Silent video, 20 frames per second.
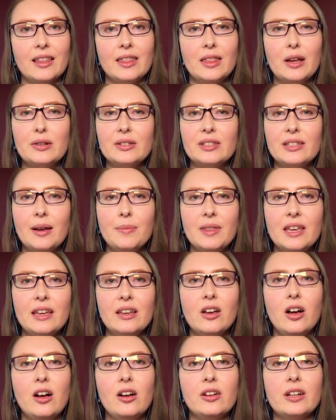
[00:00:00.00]
There's something
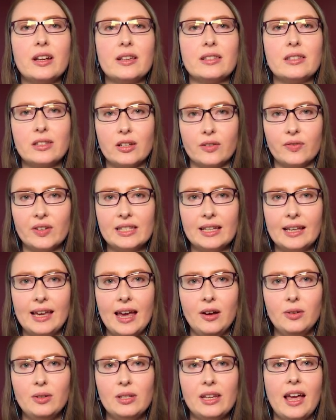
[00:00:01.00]
called a service
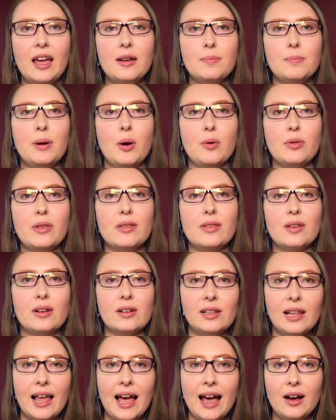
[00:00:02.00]
account at both the
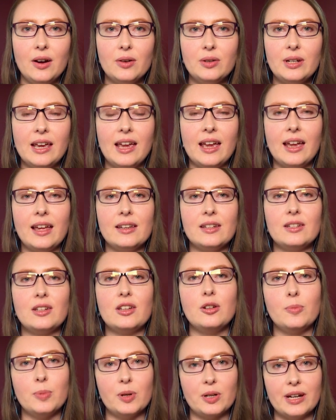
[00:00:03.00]
cloud and
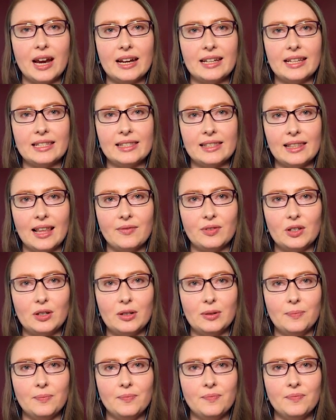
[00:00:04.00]
Kubernetes
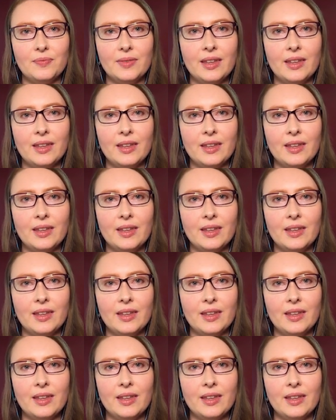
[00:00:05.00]
level.